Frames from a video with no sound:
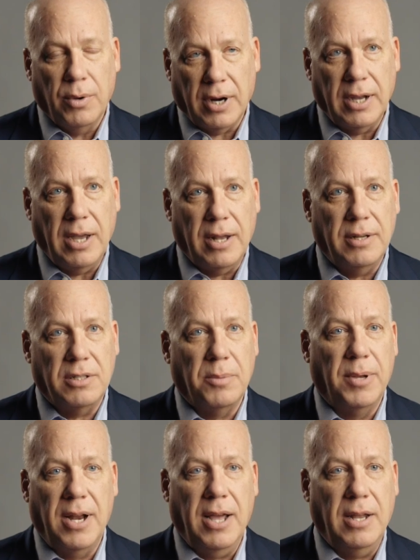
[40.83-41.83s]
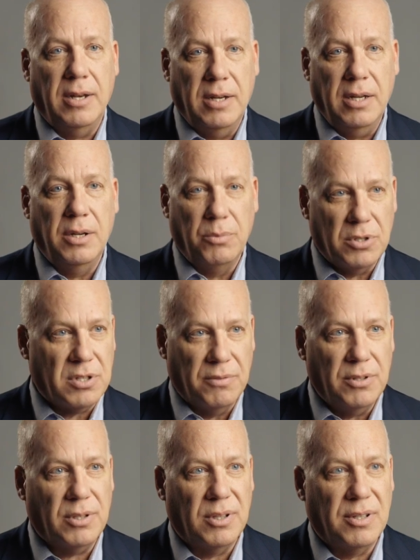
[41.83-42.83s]
When I got into Manhattan, it was
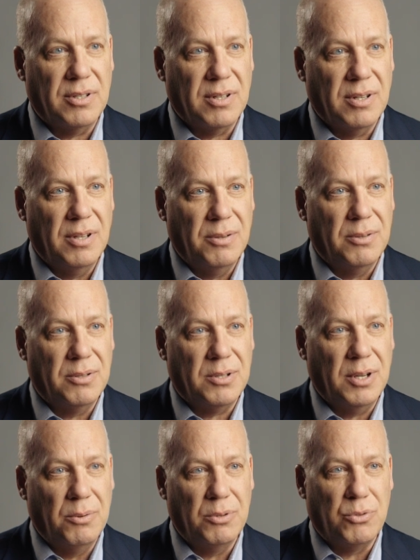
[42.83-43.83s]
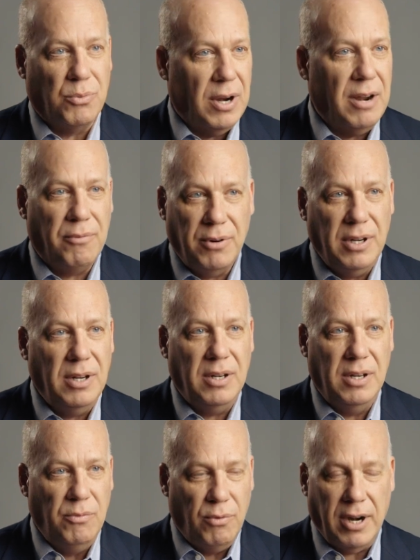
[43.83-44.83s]
civilians. It was
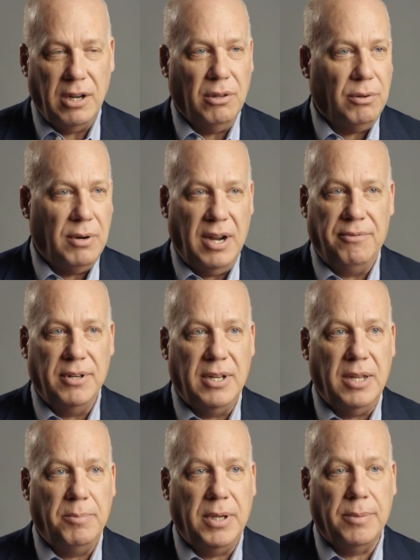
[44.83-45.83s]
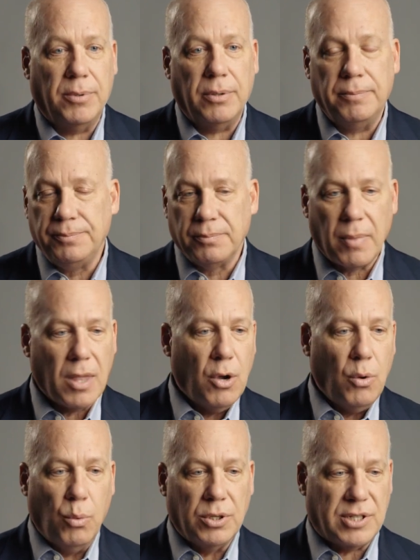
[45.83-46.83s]
regular, everyday people,
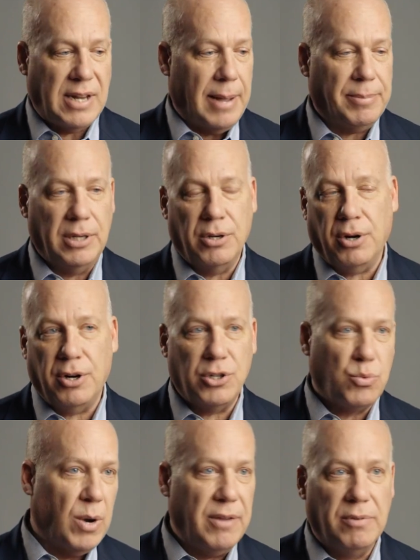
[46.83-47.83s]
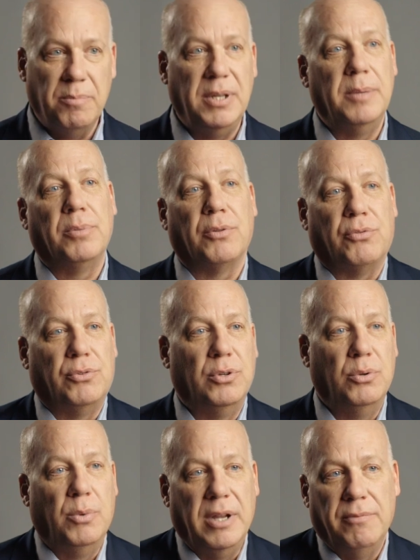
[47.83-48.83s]
stopping cars, waving people
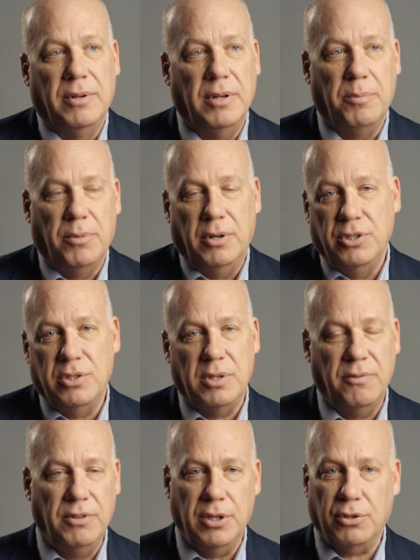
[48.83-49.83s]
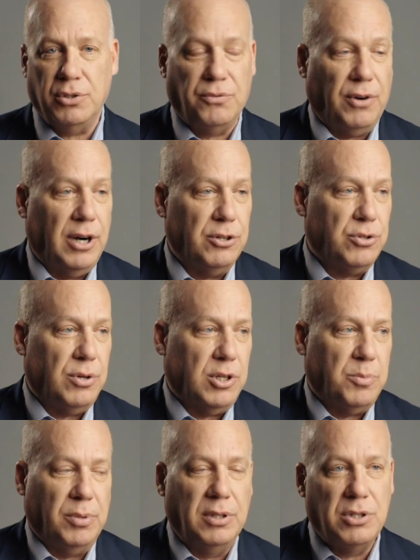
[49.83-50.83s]
through, waving emergency vehicles, fire
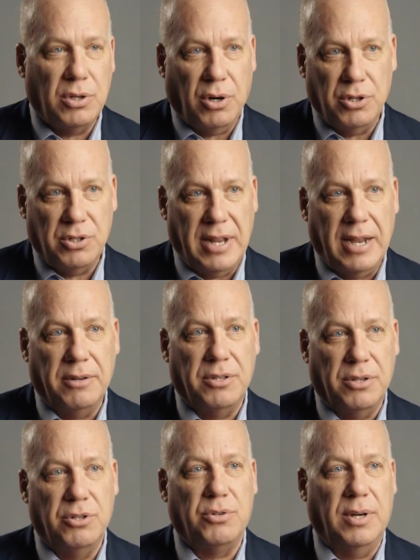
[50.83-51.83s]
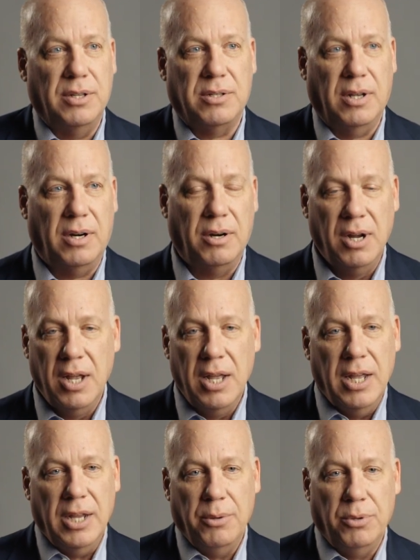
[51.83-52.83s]
trucks, police cars down to the Trade Center.
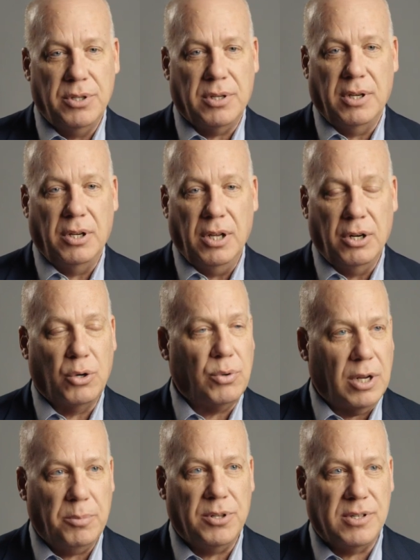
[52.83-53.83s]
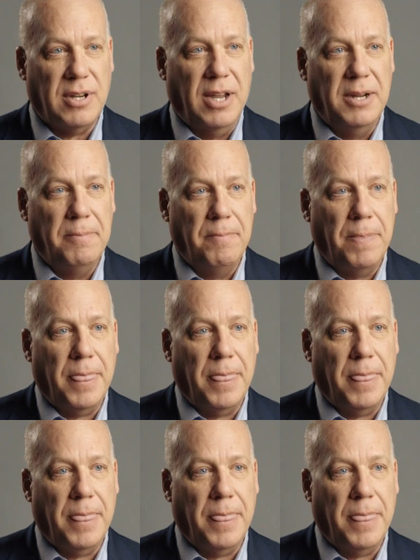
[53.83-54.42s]
It was an incredible sight.